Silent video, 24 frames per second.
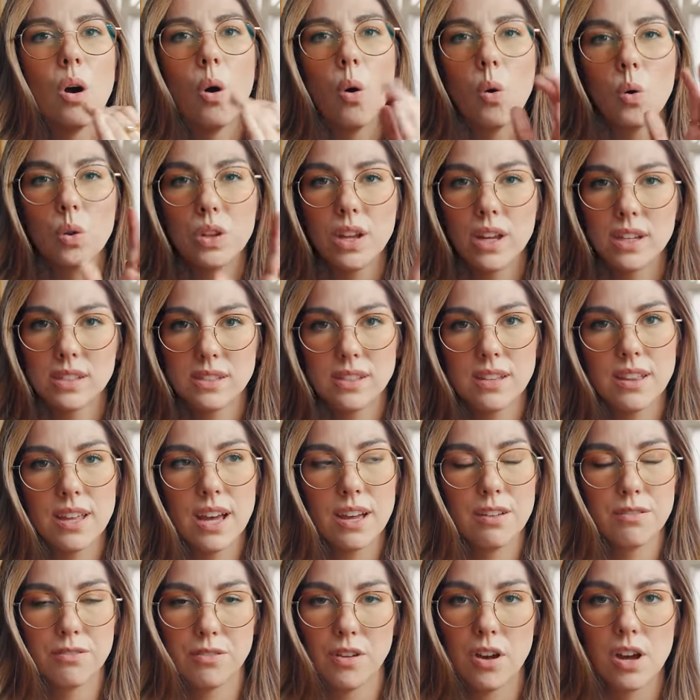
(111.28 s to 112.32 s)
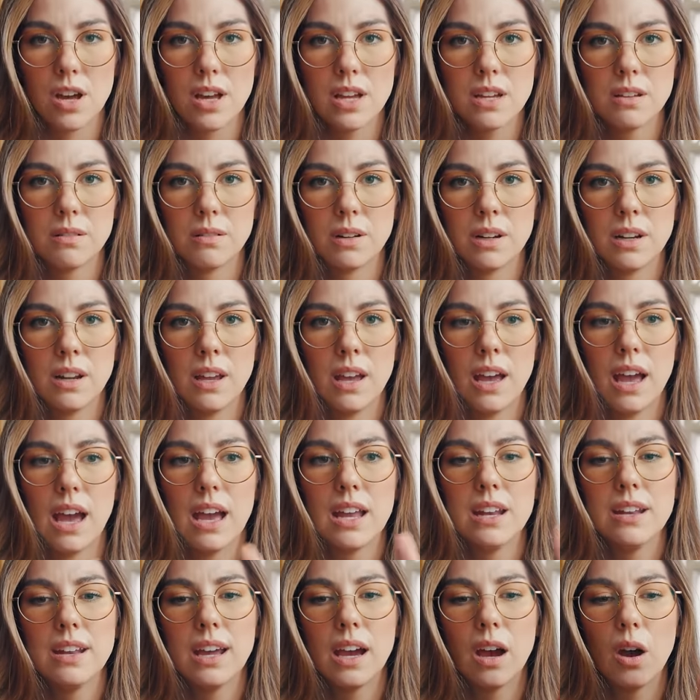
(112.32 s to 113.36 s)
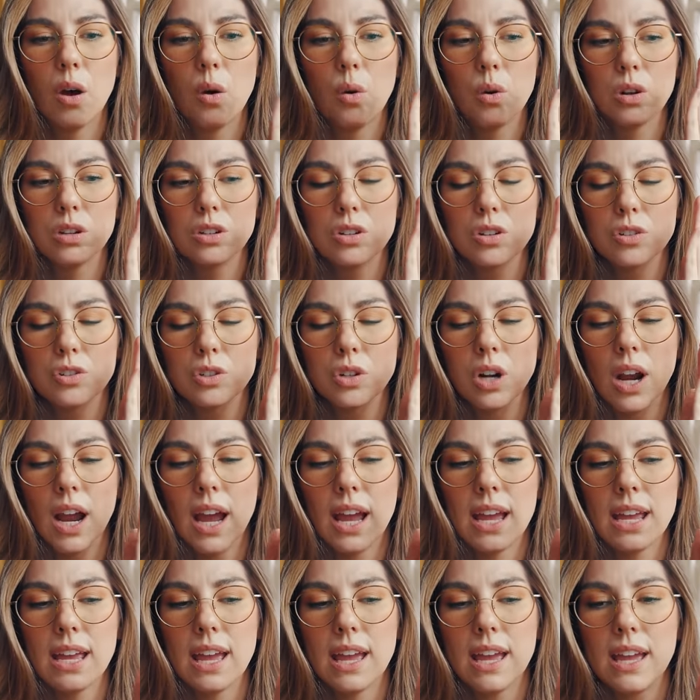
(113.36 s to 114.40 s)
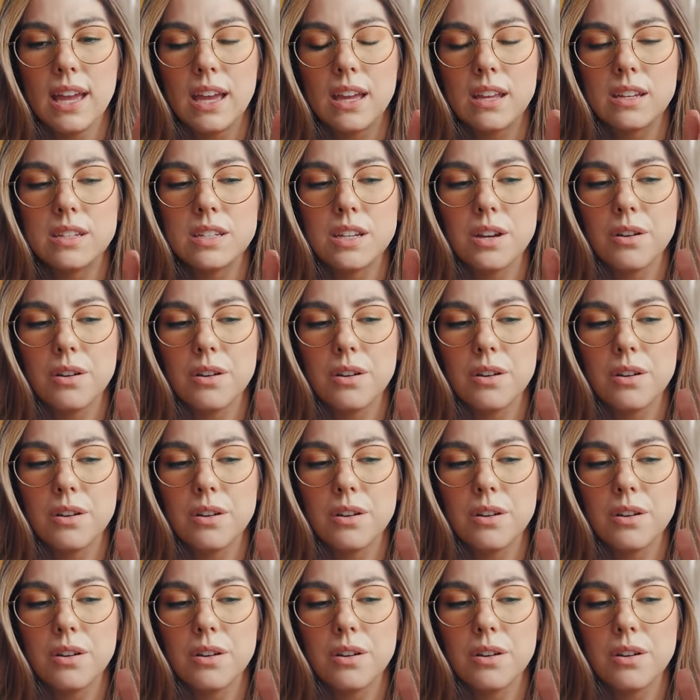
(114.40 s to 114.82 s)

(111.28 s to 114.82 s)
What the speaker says: Hold on to that thought, and now try and